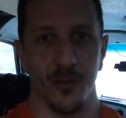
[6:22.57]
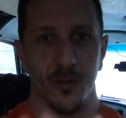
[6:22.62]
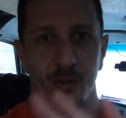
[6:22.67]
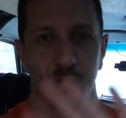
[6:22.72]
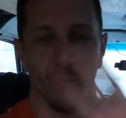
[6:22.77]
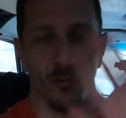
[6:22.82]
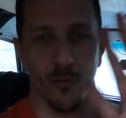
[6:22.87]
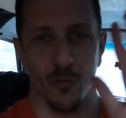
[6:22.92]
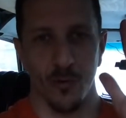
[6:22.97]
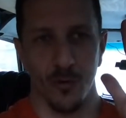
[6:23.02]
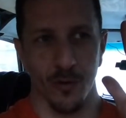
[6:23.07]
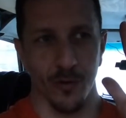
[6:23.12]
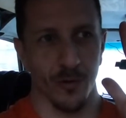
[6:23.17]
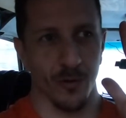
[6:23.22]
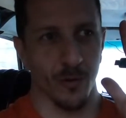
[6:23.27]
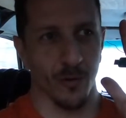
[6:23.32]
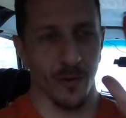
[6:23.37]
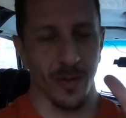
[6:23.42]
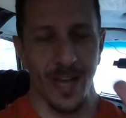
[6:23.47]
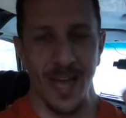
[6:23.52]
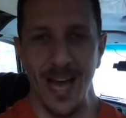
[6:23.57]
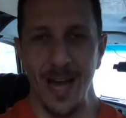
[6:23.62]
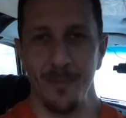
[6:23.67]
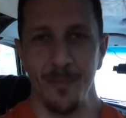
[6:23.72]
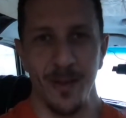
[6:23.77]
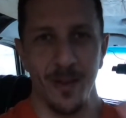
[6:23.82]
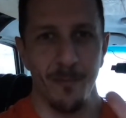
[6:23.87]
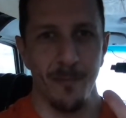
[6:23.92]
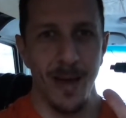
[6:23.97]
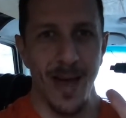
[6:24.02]
drawer or
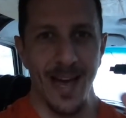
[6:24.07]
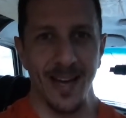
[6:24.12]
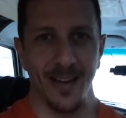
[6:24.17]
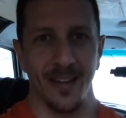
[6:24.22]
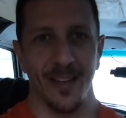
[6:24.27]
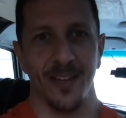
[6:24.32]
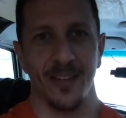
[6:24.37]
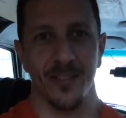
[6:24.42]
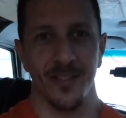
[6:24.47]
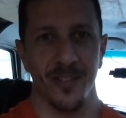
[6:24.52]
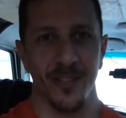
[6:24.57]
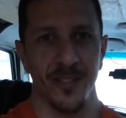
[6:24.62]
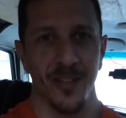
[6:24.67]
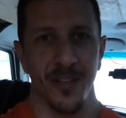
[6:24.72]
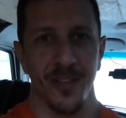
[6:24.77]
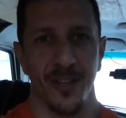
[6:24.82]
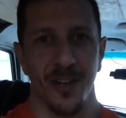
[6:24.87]
cabinet magnets,